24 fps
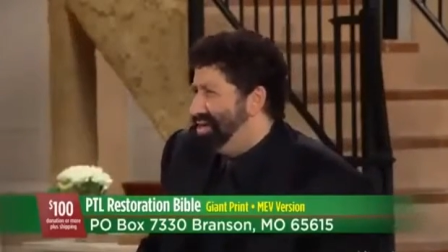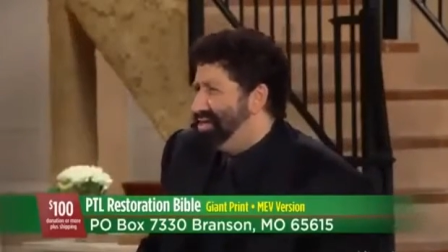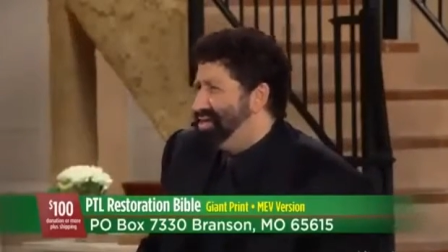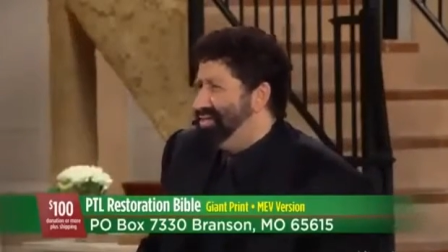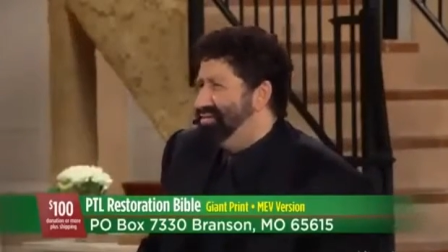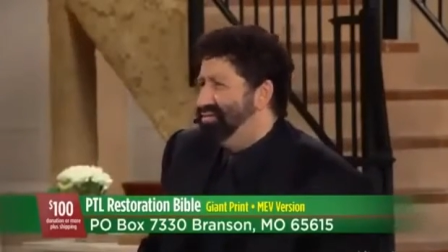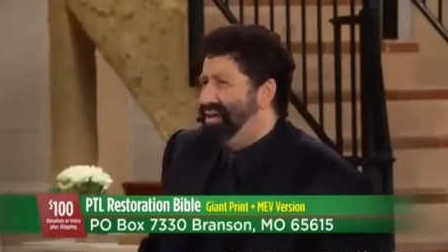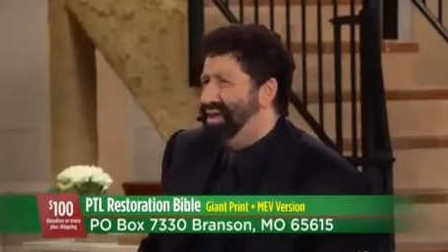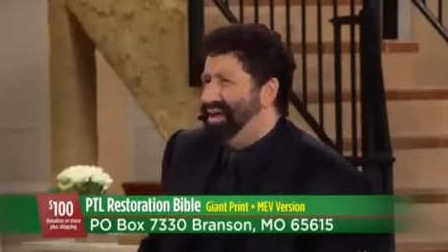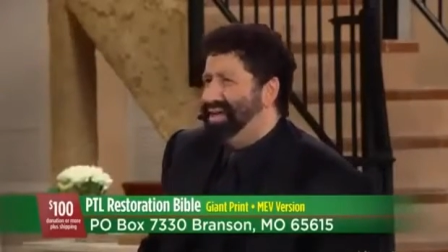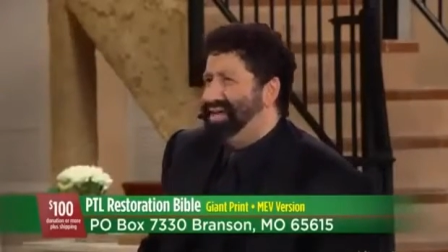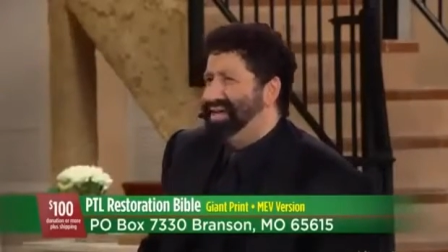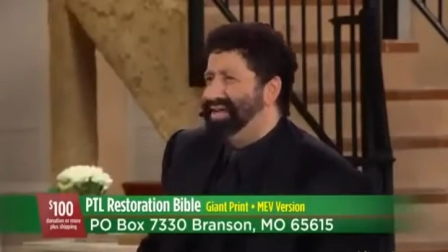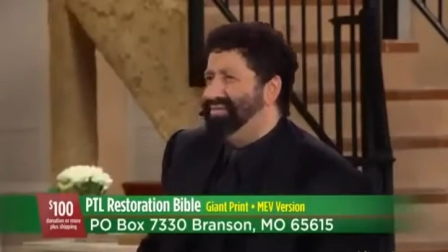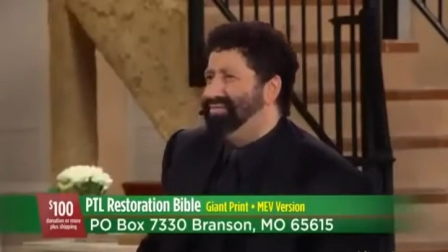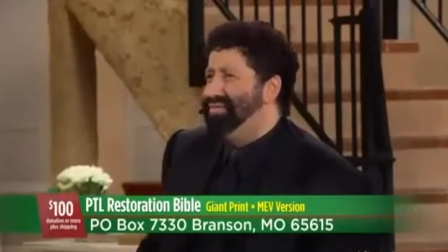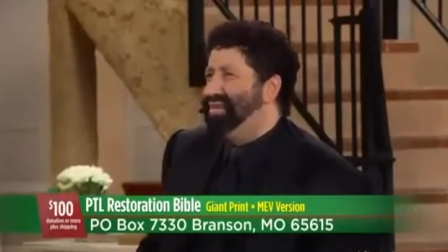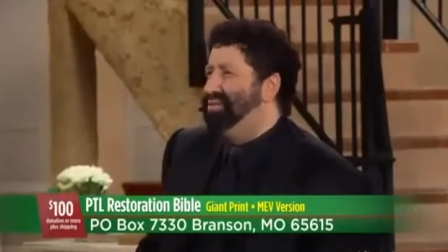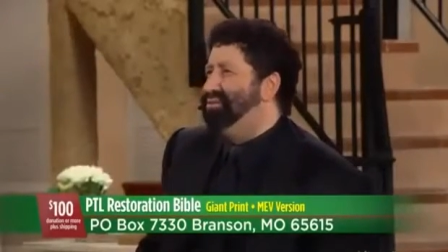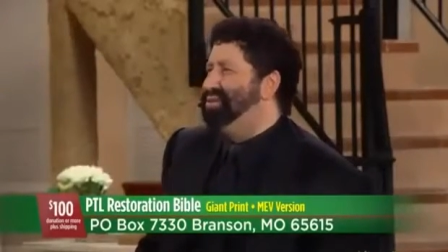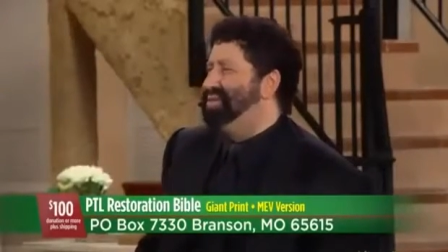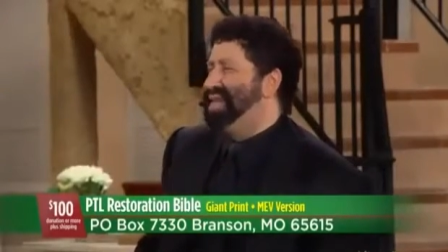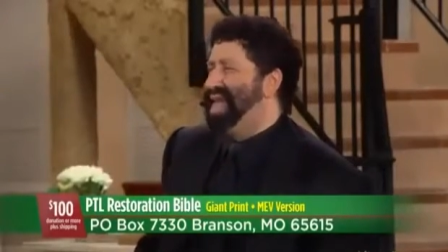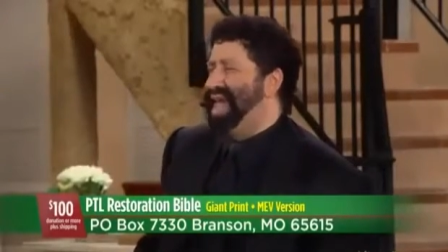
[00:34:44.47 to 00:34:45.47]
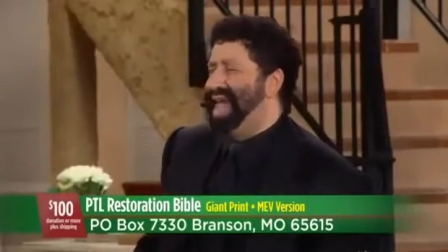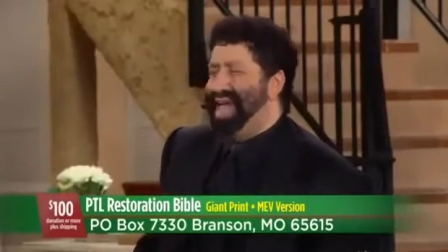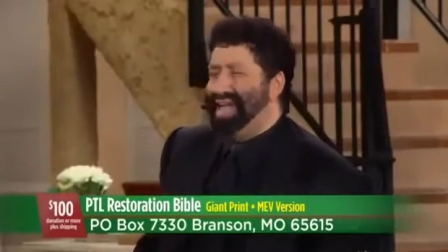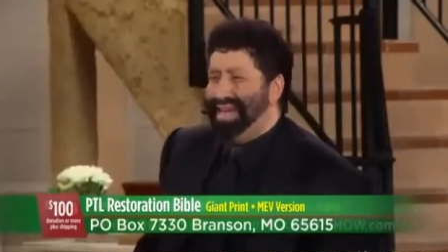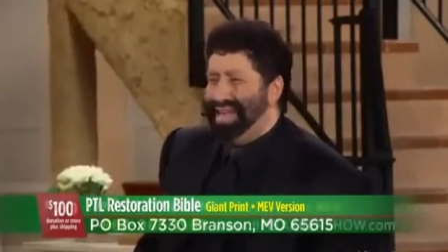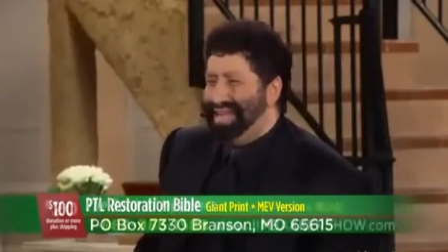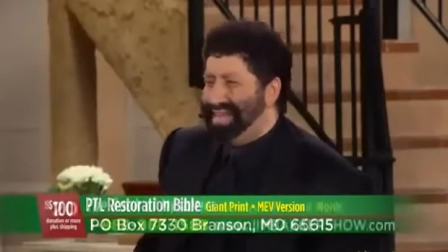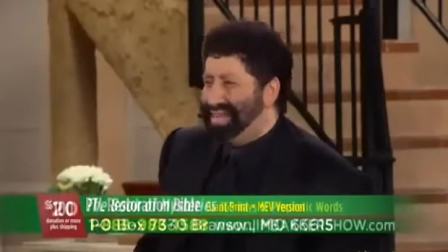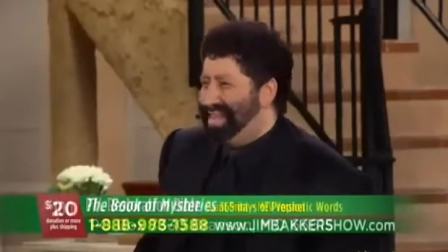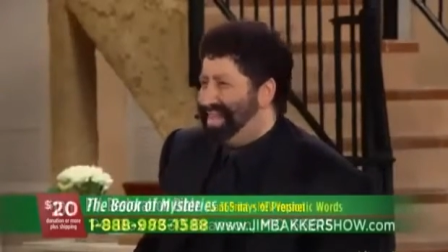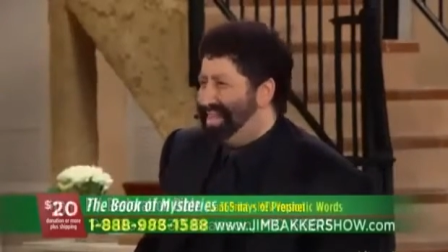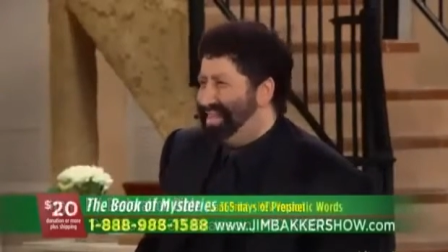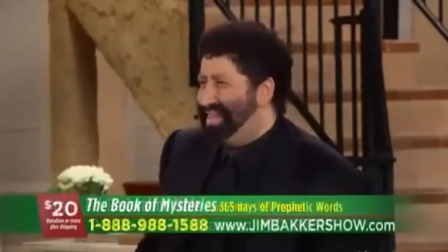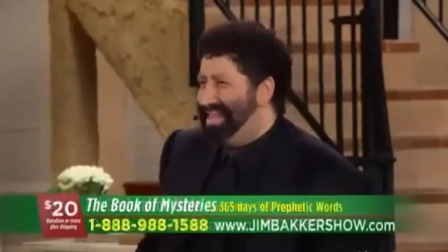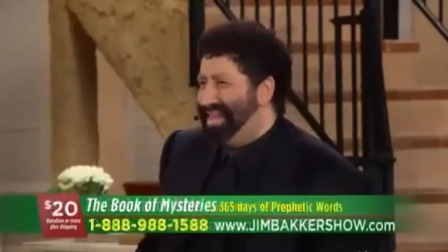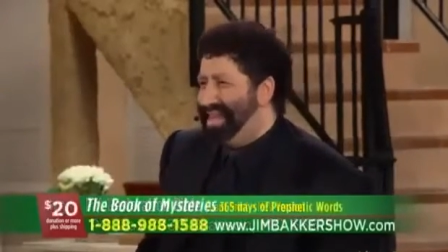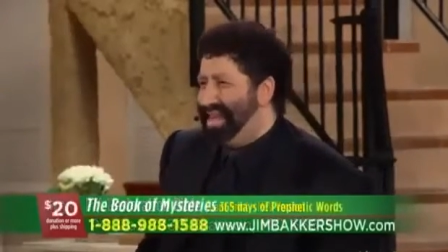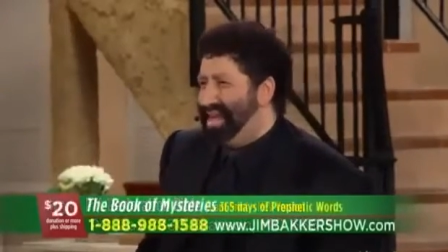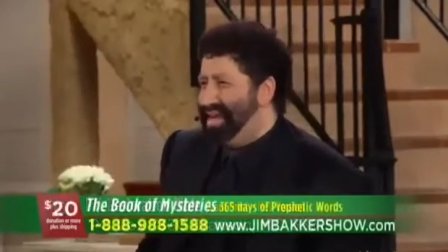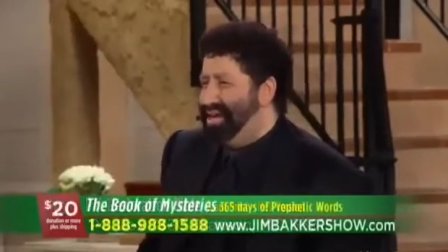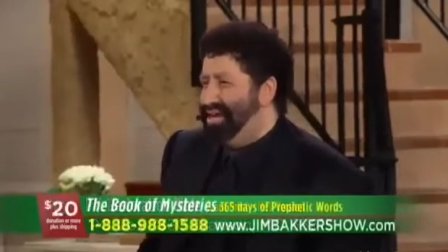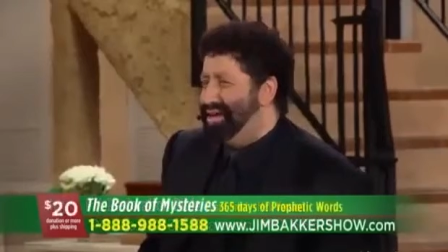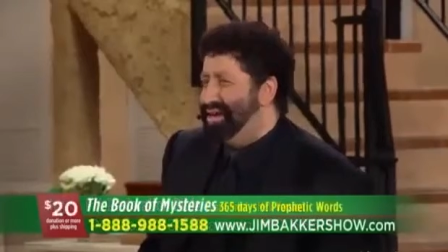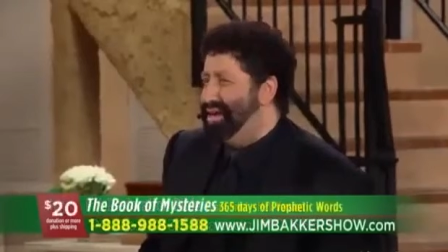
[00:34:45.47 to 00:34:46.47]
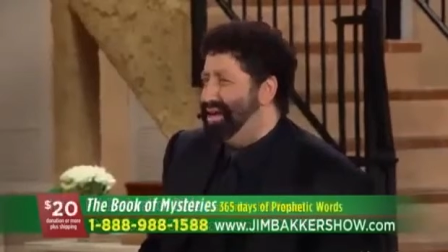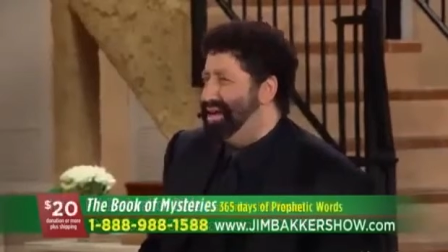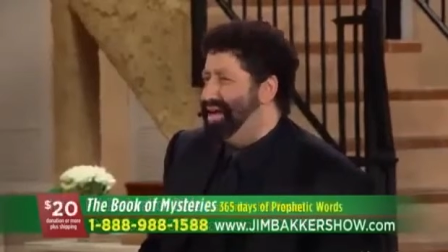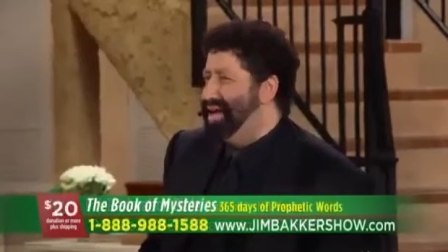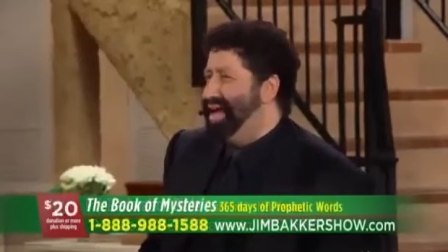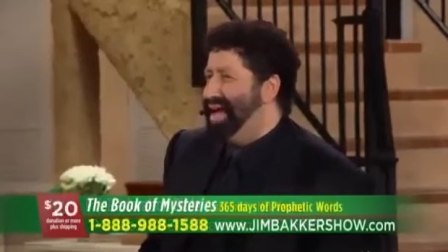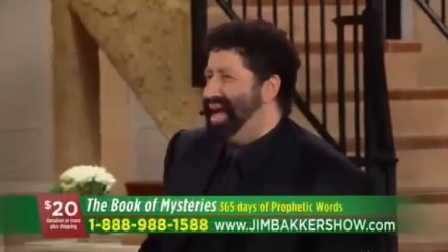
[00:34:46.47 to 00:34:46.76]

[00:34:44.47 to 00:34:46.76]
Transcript: to find if there was anything there